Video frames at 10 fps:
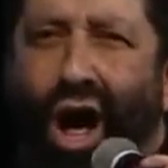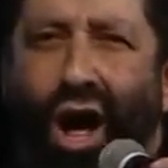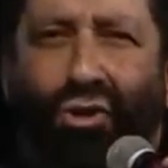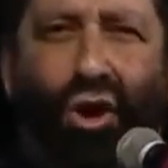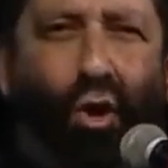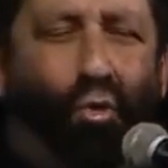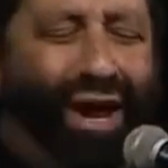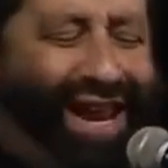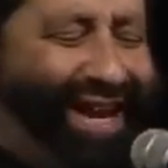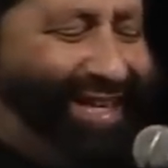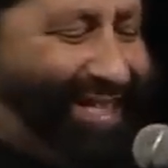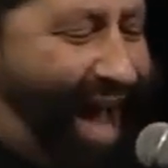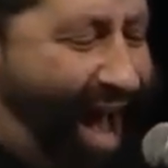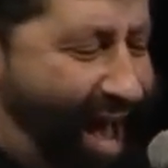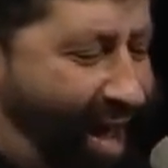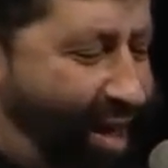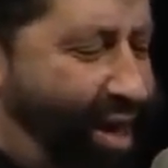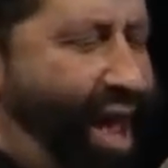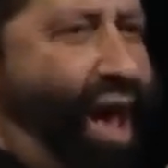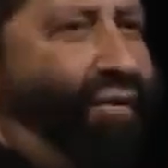on the winning
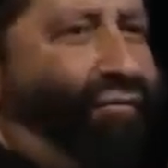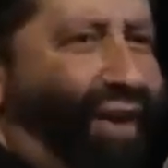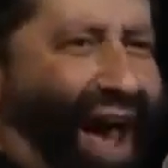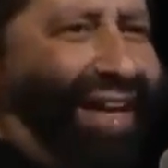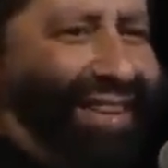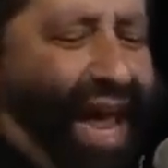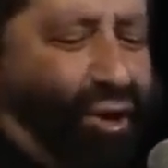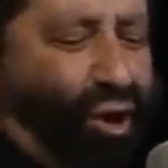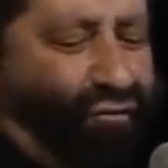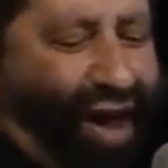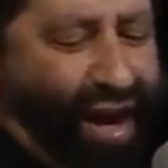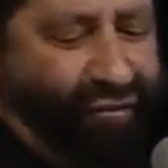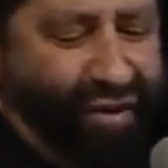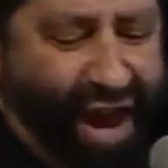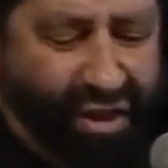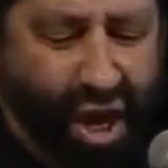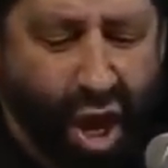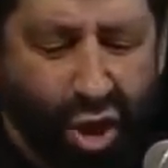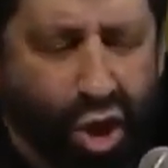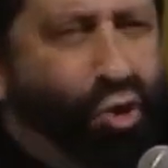side. Fight that good fight of faith.
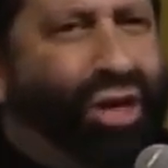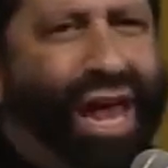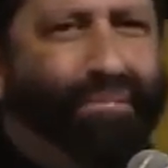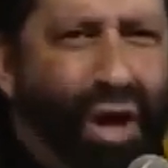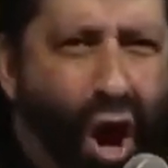You keep